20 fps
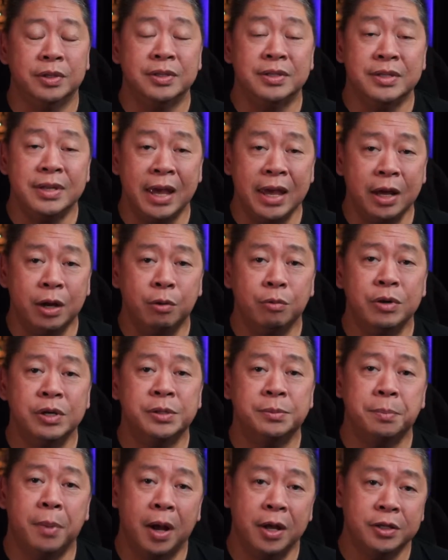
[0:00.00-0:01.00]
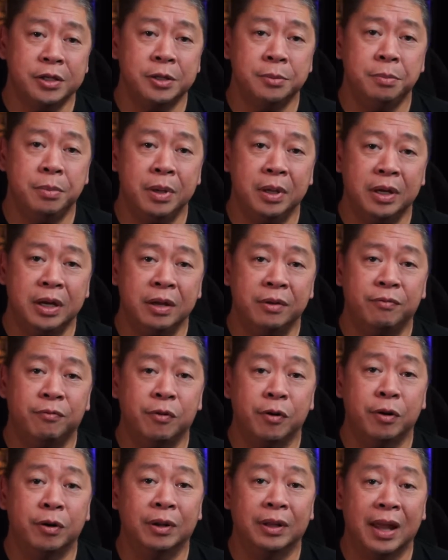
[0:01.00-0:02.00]
Take responsibility
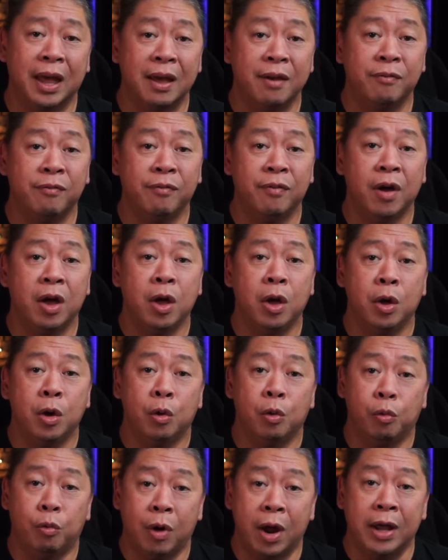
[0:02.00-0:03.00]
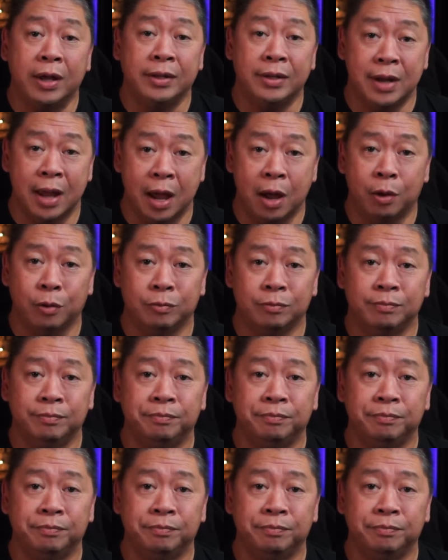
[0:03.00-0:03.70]
for your life right now.